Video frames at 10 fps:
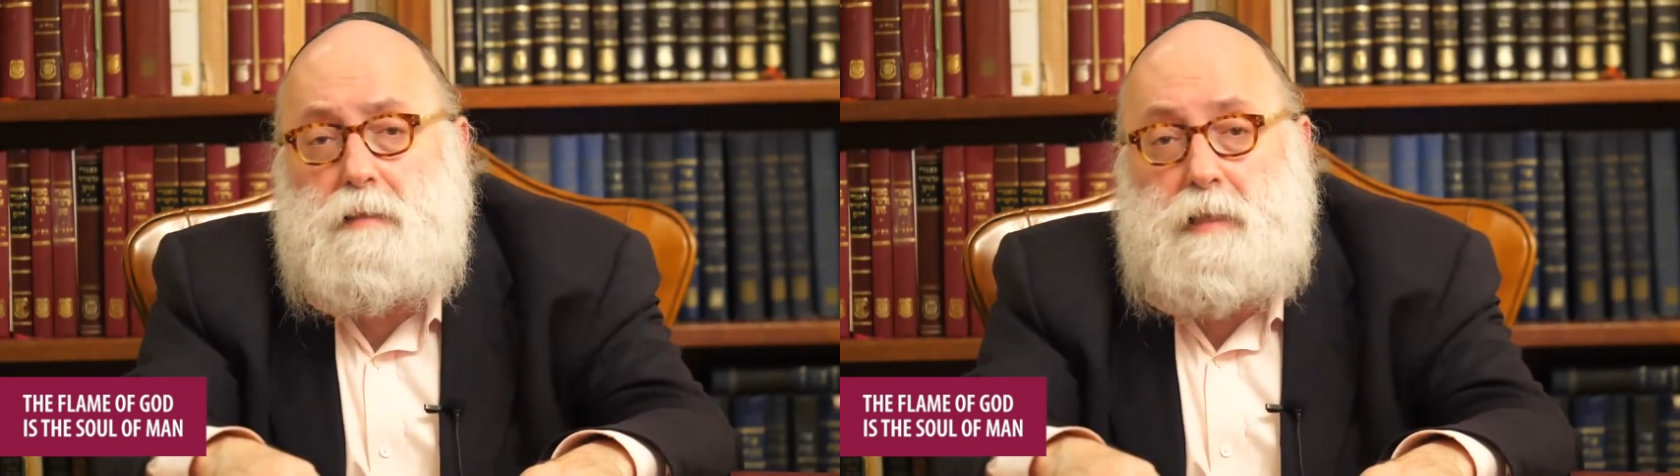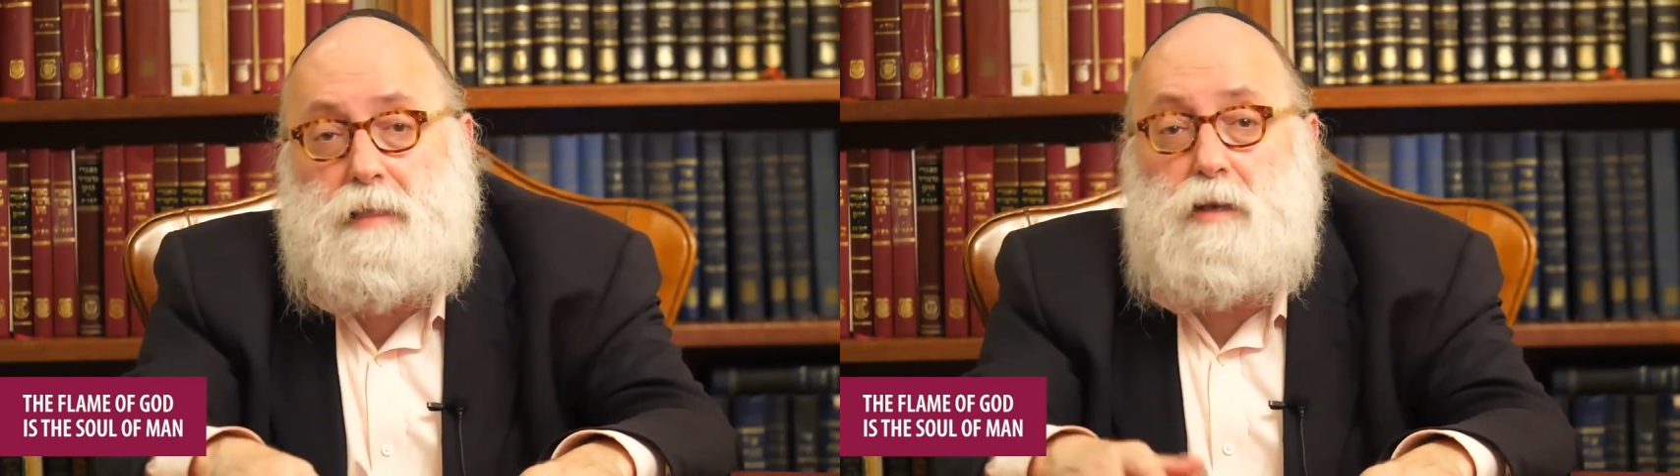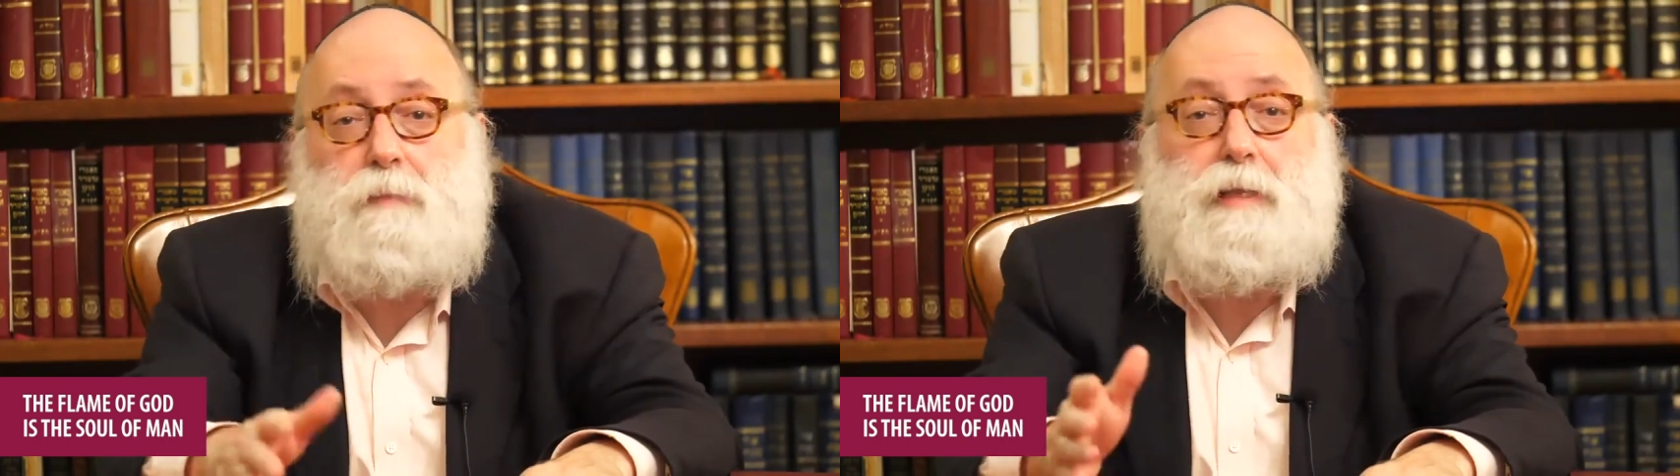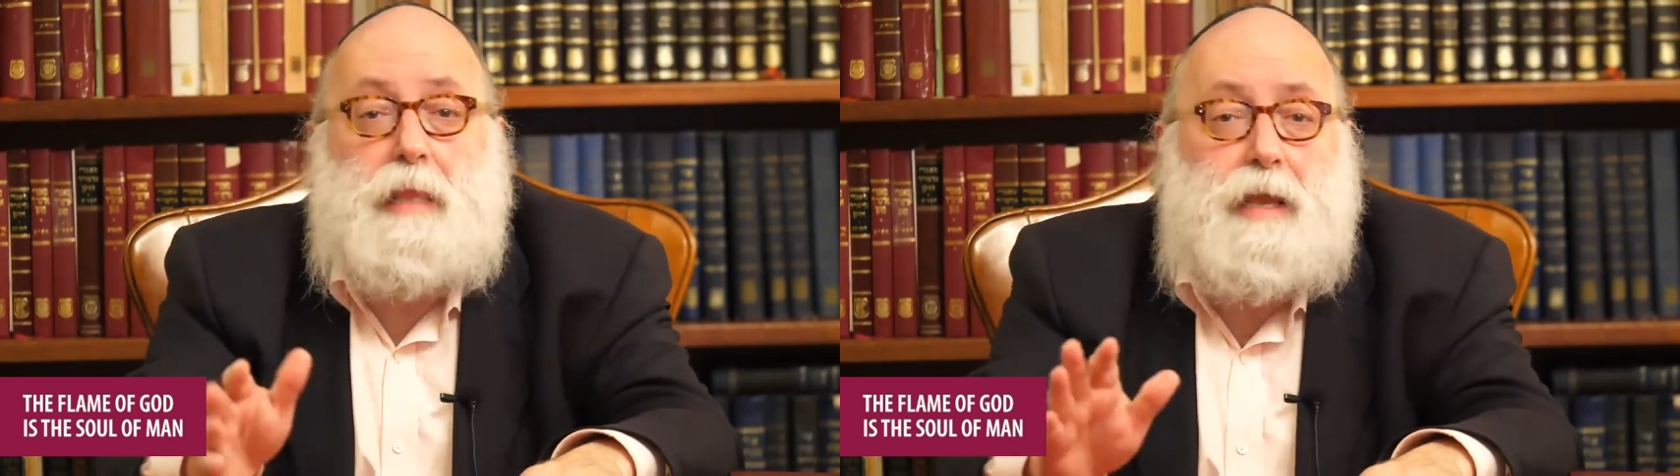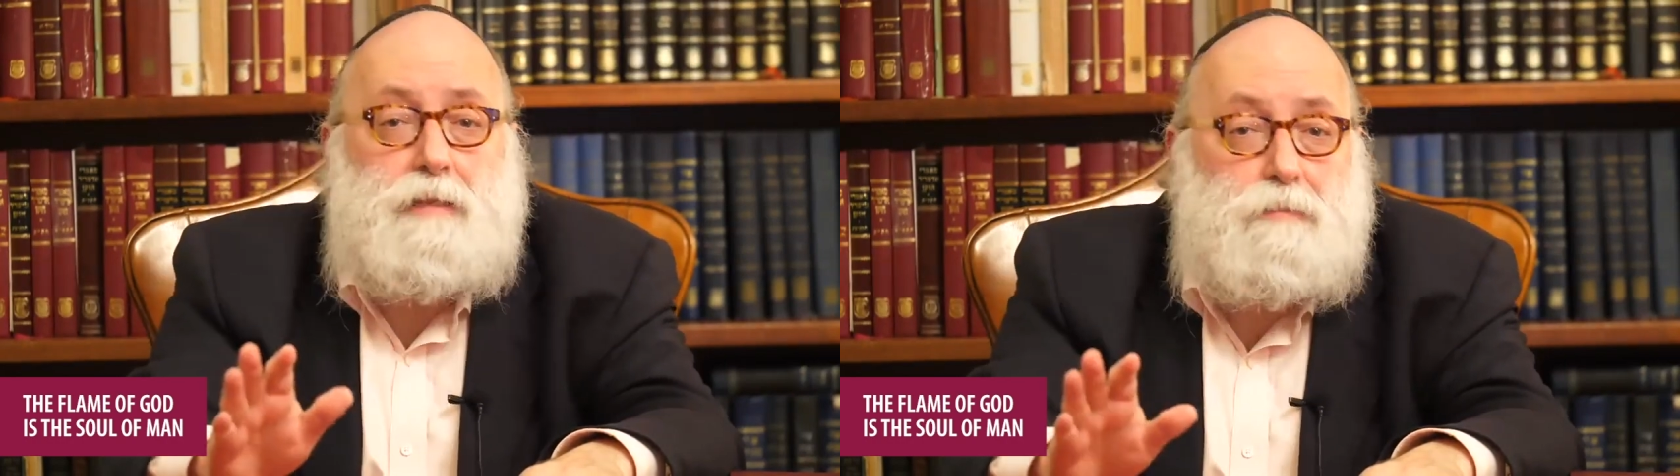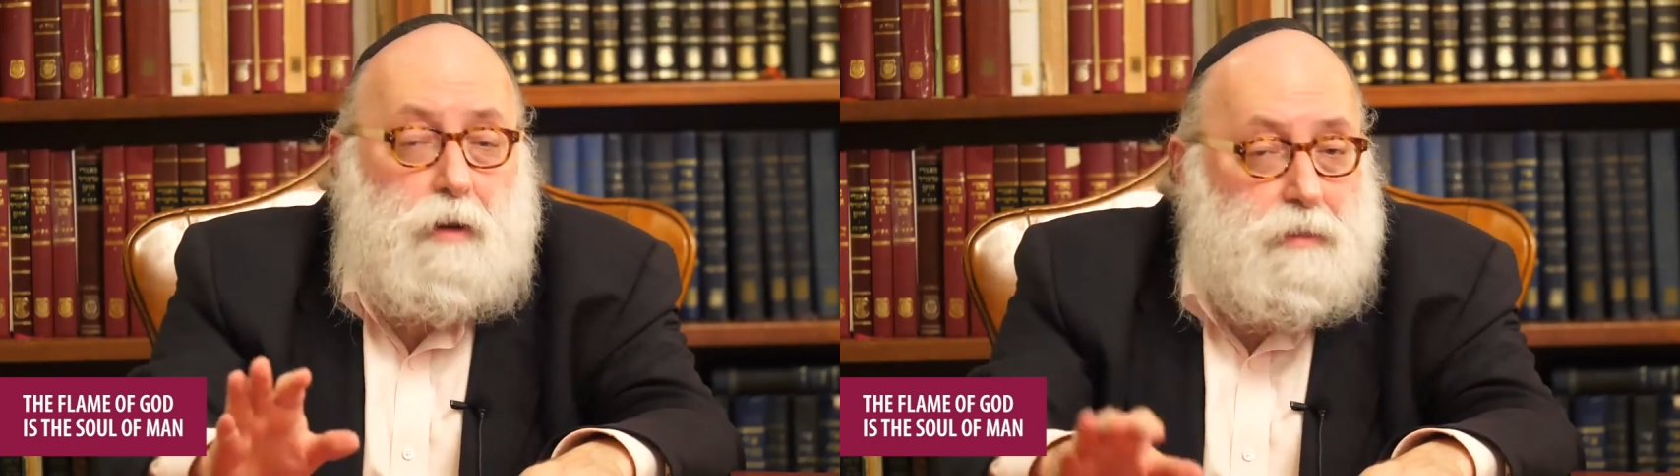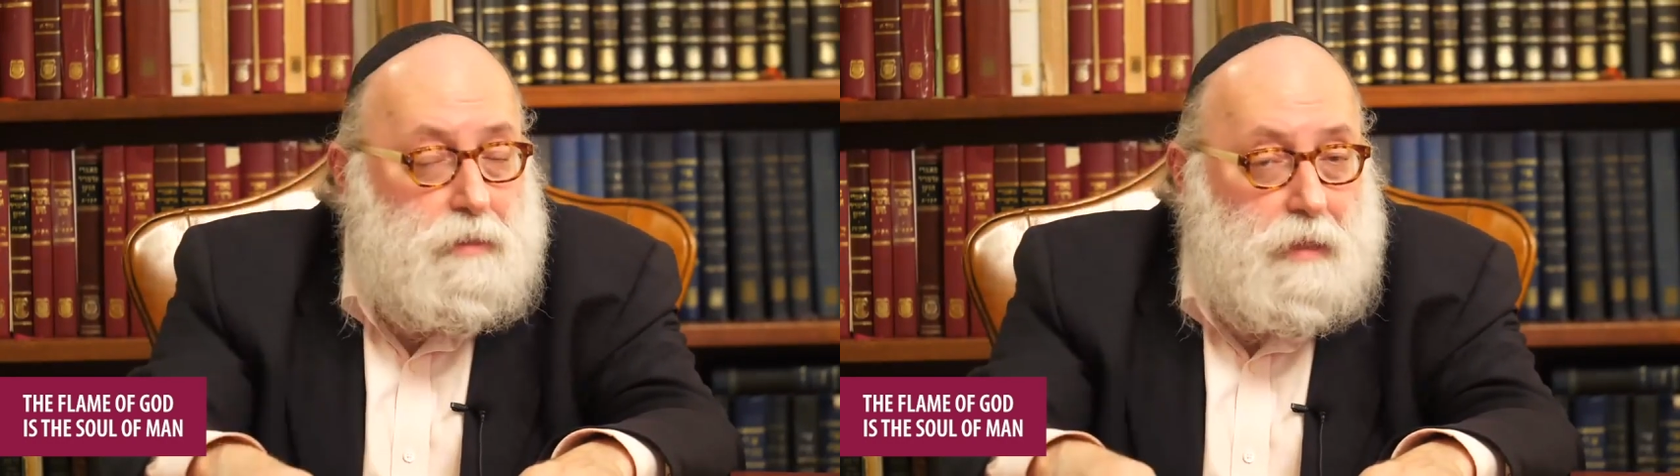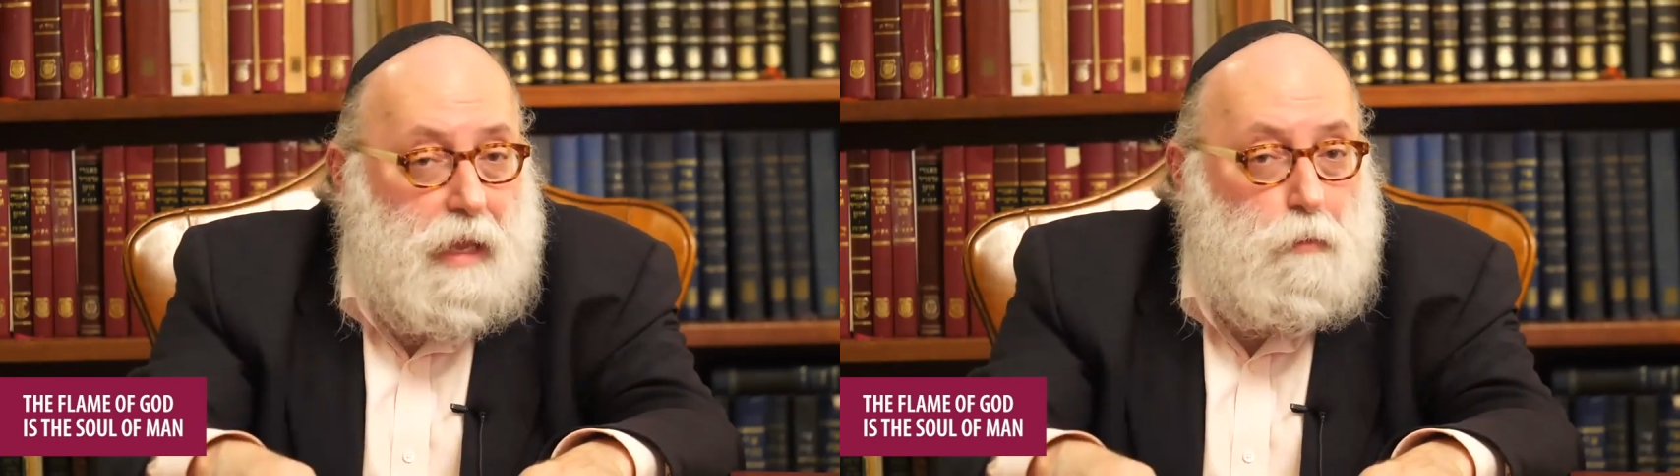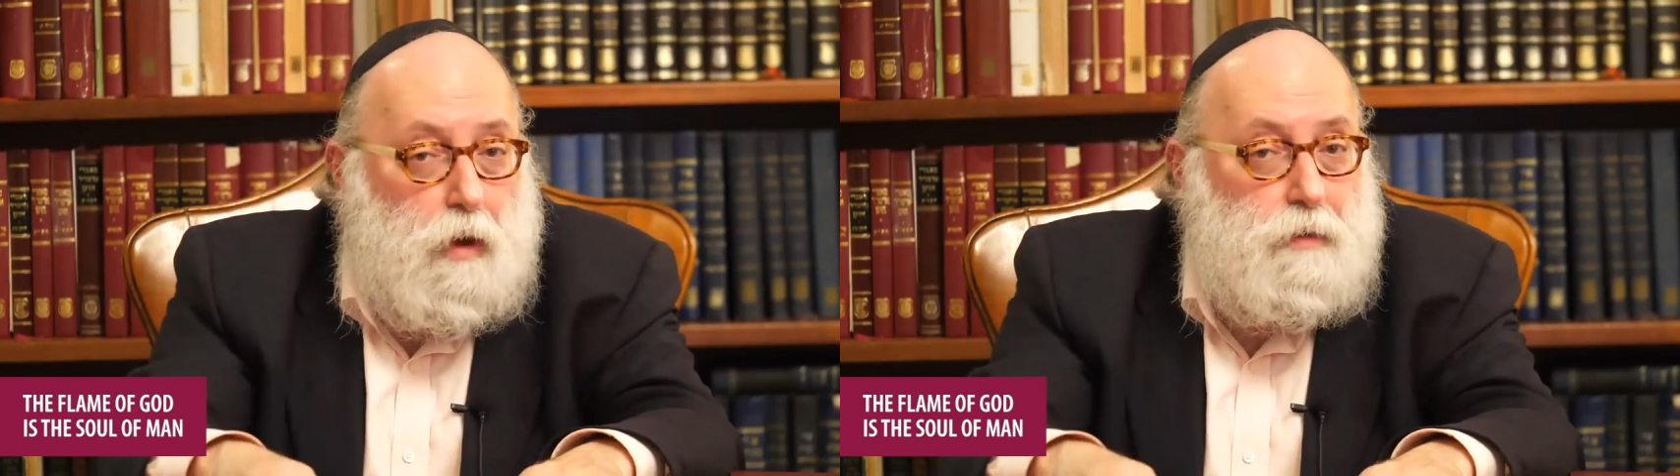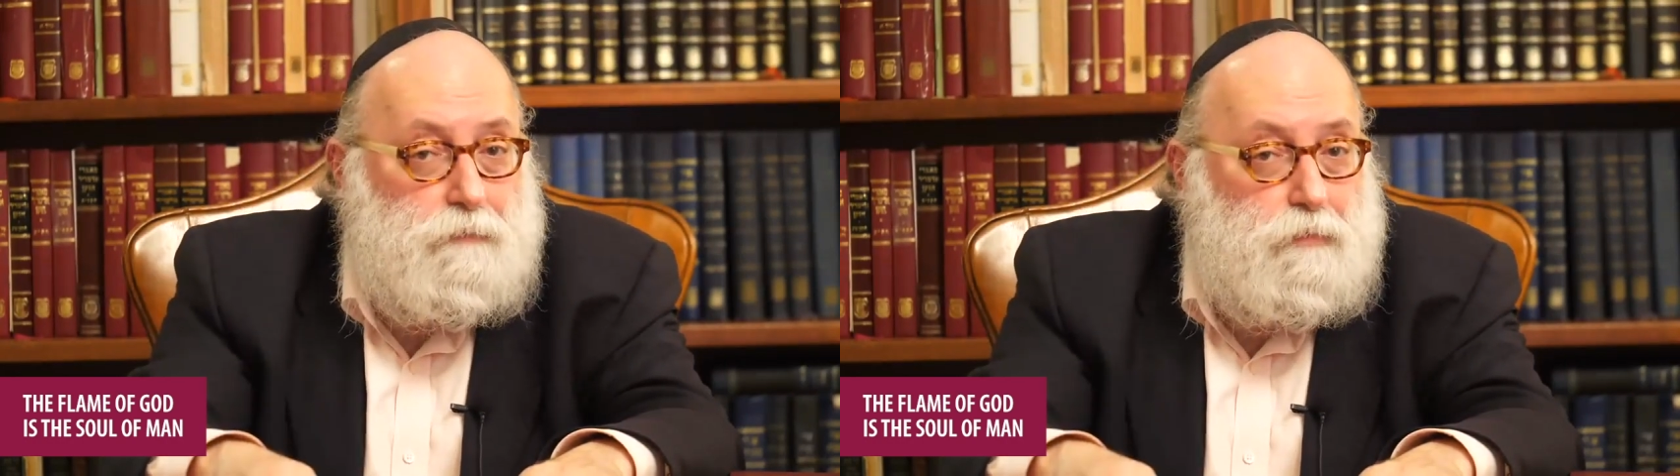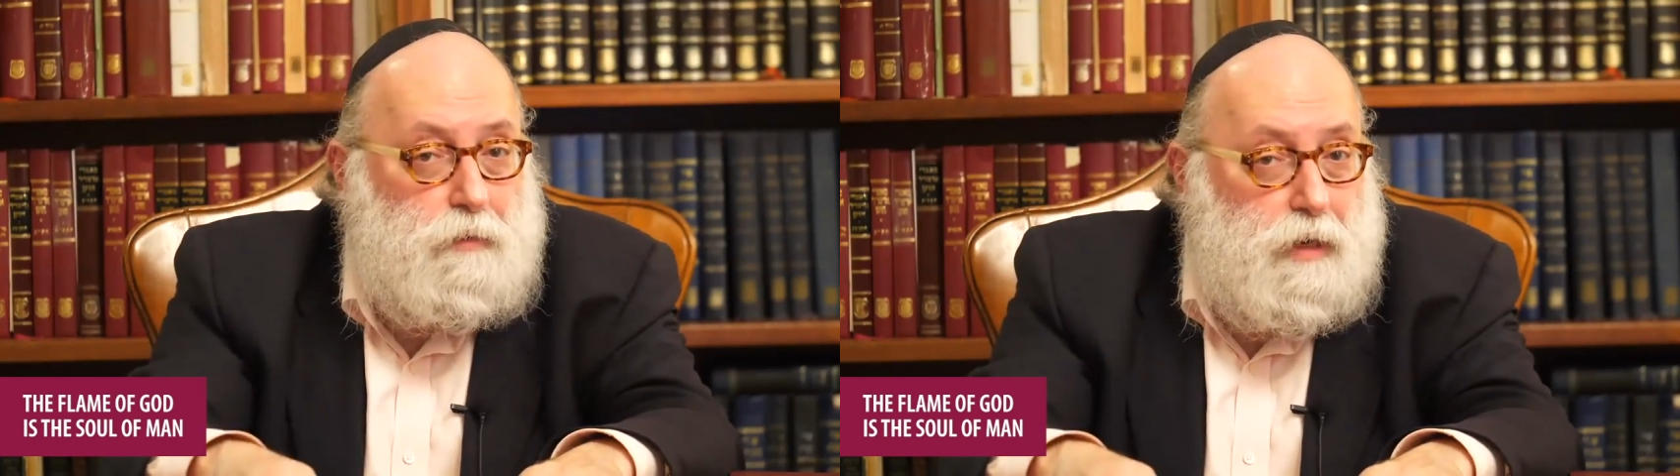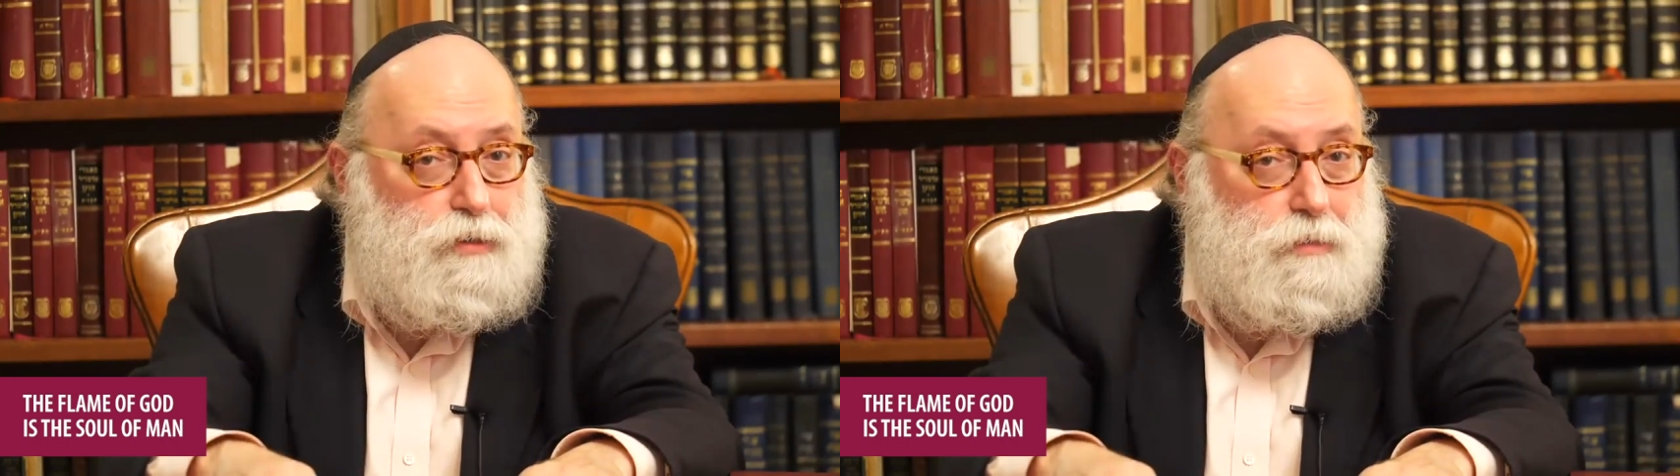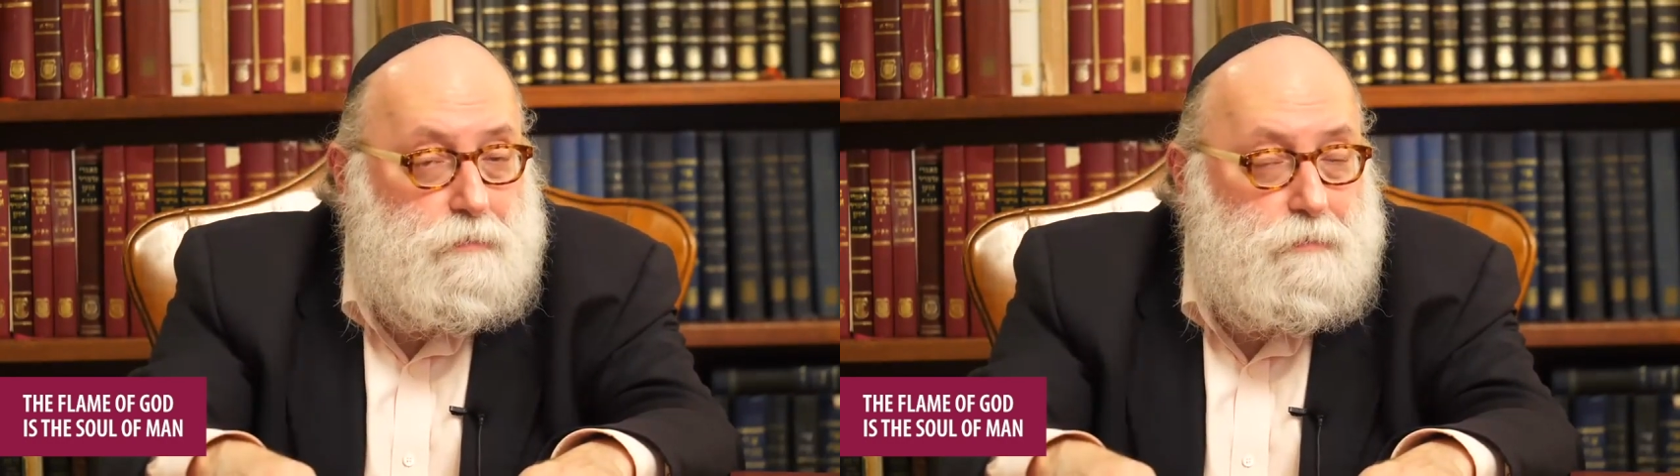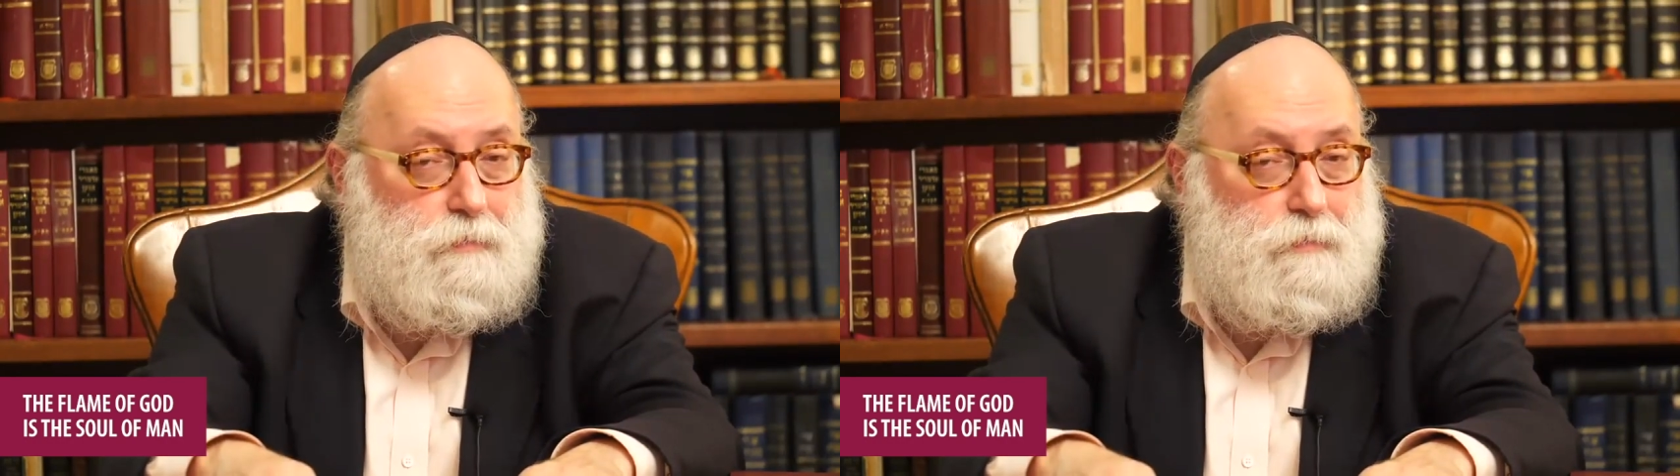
let there be light, right? Day one of creation.